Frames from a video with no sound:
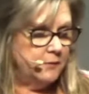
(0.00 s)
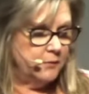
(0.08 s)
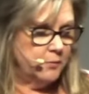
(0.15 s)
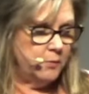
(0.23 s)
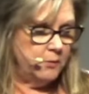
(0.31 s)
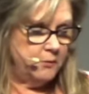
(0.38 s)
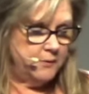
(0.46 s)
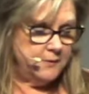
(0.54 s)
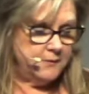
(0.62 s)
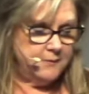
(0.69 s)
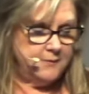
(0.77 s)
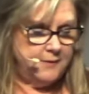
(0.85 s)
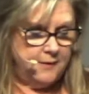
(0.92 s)
is quoted
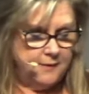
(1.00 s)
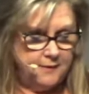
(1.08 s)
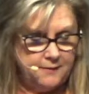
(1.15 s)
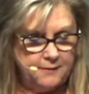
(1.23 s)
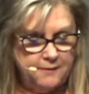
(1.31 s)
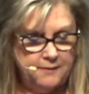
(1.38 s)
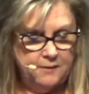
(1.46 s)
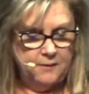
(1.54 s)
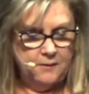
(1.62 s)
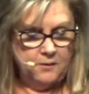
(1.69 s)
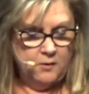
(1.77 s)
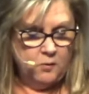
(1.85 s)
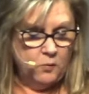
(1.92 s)
as saying,
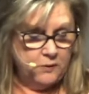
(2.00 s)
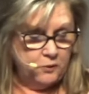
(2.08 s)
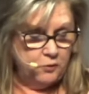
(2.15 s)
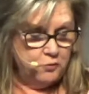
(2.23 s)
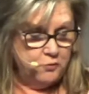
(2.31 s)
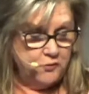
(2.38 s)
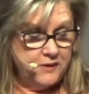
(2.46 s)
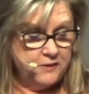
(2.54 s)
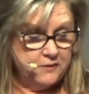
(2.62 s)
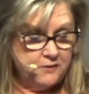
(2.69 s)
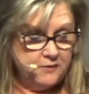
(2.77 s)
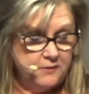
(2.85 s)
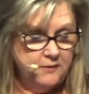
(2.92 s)
"What you
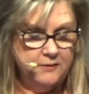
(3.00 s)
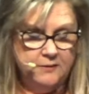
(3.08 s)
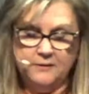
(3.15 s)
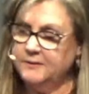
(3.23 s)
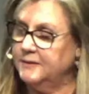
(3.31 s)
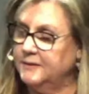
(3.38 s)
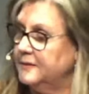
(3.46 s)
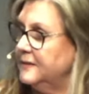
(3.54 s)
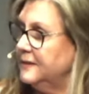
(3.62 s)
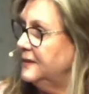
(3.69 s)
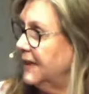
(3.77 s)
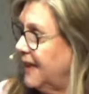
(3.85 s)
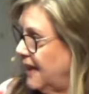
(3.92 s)
fear is an
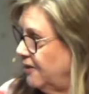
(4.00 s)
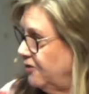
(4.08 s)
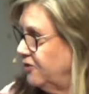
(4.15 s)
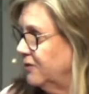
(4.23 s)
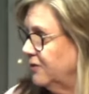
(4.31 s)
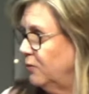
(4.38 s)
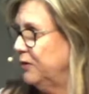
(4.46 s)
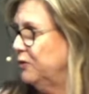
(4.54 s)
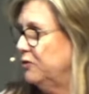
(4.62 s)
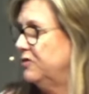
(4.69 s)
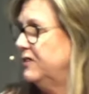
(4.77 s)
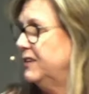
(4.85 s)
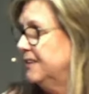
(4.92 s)
indication of what you
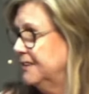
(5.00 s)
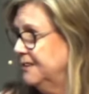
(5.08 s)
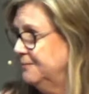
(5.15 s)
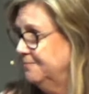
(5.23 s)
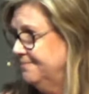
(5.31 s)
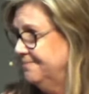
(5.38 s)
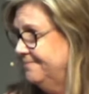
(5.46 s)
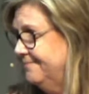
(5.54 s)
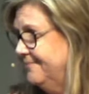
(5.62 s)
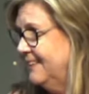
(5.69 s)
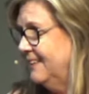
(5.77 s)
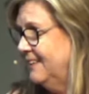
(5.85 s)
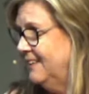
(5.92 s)
seek."
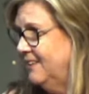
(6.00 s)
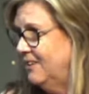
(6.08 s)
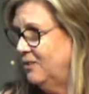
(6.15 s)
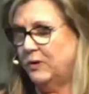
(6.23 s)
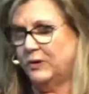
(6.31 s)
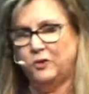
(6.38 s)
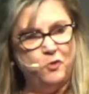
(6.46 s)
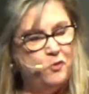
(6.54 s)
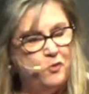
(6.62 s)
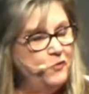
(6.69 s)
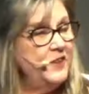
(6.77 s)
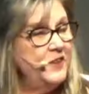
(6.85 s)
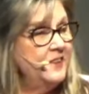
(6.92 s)
What you
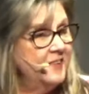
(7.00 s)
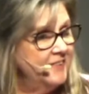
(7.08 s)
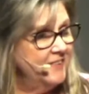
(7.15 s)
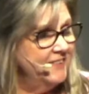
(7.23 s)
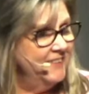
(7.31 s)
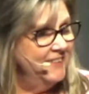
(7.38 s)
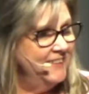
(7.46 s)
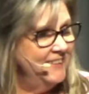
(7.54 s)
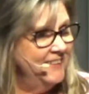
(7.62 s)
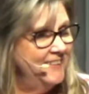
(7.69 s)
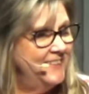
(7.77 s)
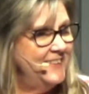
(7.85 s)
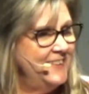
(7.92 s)
fear
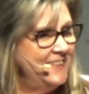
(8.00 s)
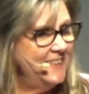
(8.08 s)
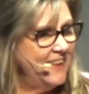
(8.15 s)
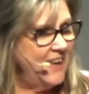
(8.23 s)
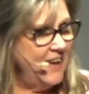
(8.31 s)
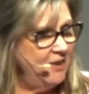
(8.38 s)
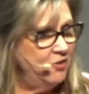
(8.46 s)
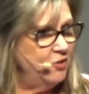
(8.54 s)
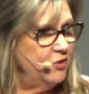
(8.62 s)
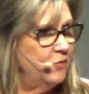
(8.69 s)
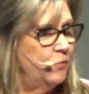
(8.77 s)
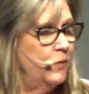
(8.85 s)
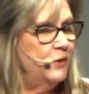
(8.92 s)
is an
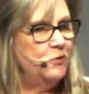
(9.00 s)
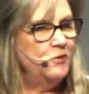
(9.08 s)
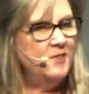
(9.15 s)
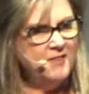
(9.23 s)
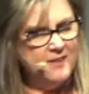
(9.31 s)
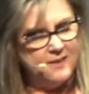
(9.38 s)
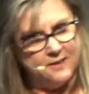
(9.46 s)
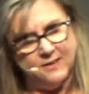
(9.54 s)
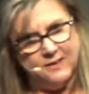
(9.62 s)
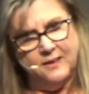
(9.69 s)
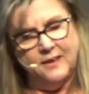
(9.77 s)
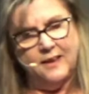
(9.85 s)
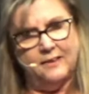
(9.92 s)
indication of what you seek.
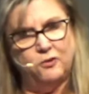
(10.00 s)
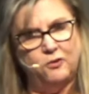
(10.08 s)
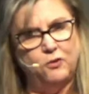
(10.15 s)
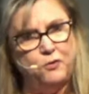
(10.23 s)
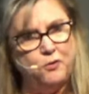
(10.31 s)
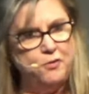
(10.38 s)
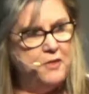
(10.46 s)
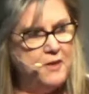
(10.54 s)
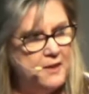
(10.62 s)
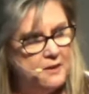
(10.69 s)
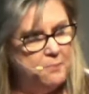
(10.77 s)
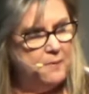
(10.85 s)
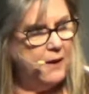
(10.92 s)
And so if you
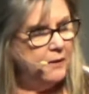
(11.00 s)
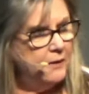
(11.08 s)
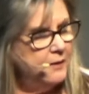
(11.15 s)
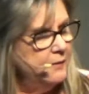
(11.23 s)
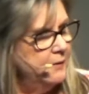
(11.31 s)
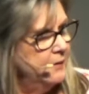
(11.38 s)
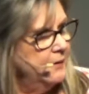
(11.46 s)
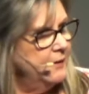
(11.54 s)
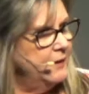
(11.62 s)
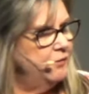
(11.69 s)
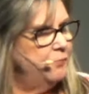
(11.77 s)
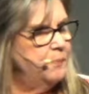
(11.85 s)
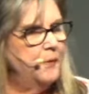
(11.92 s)
think about it,
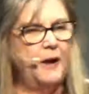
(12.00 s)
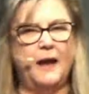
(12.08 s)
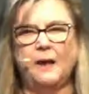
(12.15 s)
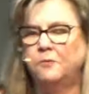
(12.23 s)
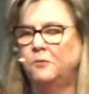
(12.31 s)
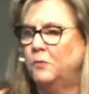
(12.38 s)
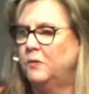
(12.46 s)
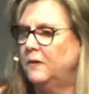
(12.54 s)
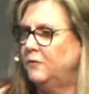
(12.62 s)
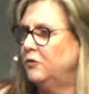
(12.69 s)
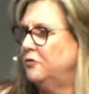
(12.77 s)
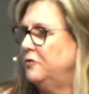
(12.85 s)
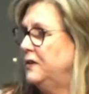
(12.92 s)
if perhaps one of
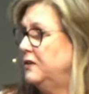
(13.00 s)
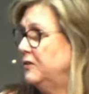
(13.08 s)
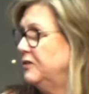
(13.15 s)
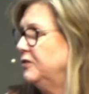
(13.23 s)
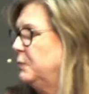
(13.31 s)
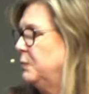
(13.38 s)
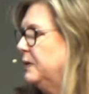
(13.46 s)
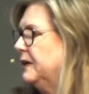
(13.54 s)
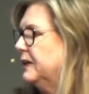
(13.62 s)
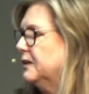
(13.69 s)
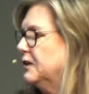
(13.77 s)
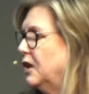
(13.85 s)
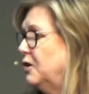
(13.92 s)
your fears is
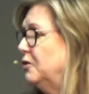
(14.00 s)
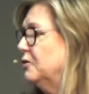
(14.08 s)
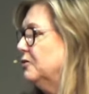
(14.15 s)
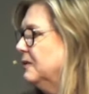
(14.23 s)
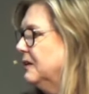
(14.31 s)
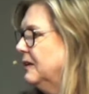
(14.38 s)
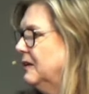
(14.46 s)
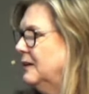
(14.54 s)
being alone,